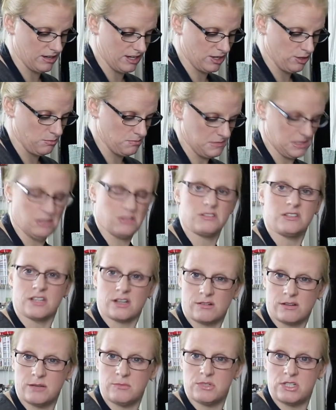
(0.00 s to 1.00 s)
it'll melt the
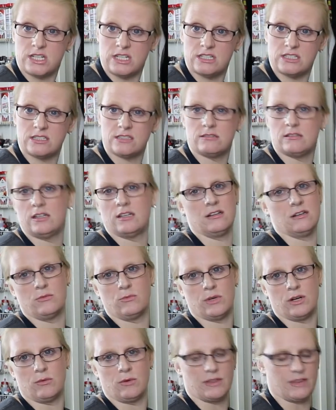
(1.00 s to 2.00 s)
cream cheese.
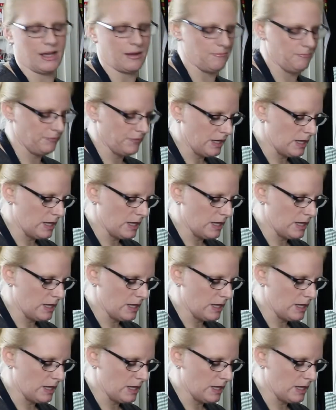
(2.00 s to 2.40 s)
We don't want that.